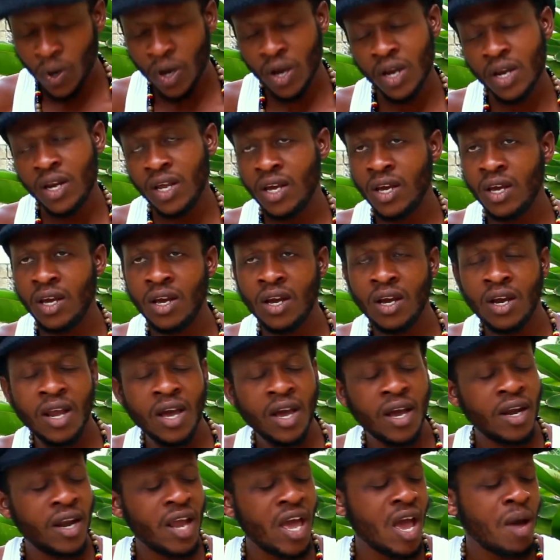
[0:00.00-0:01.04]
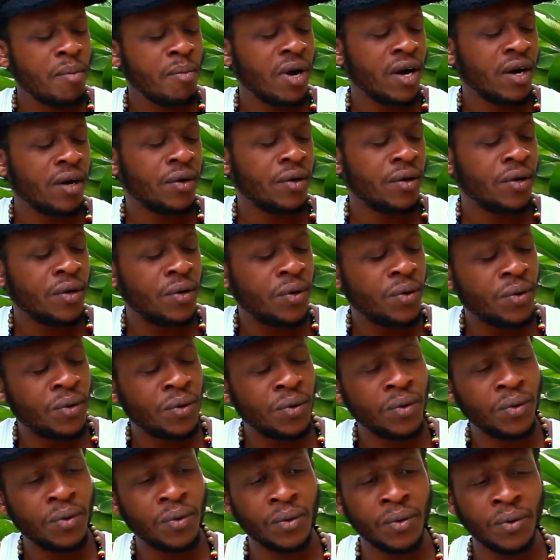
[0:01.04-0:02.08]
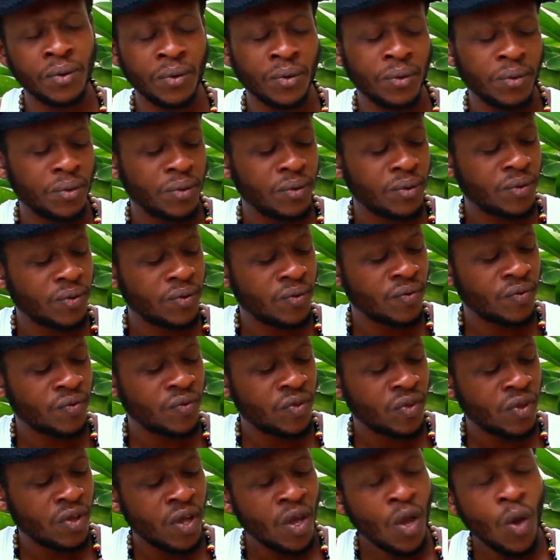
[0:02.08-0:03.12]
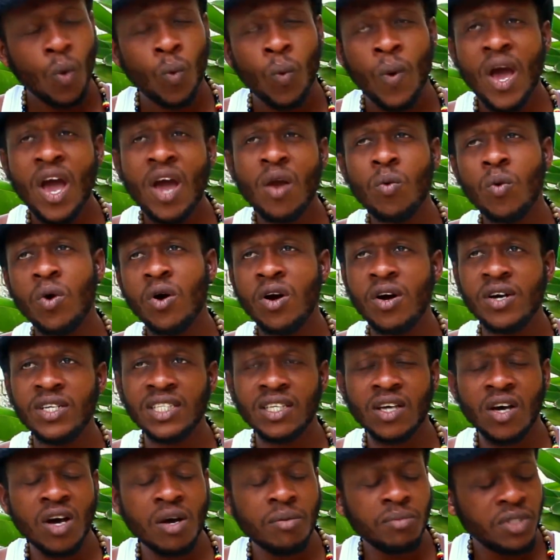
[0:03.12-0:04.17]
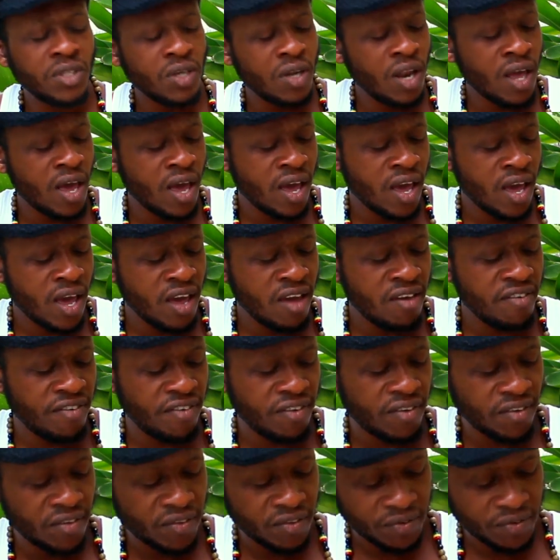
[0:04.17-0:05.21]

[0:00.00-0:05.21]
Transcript: ready then them a go do. When words come to life,